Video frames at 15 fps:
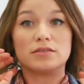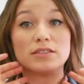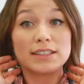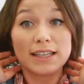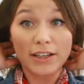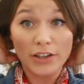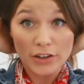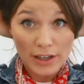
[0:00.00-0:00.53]

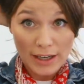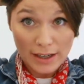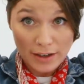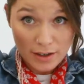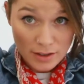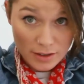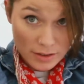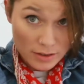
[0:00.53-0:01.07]
take your
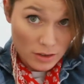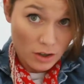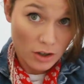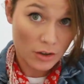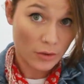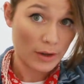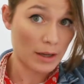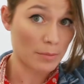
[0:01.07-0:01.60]
hair
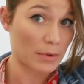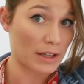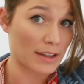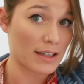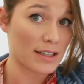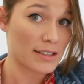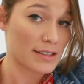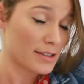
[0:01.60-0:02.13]
all the way up like
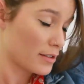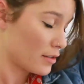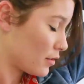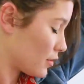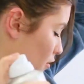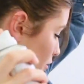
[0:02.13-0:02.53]
this.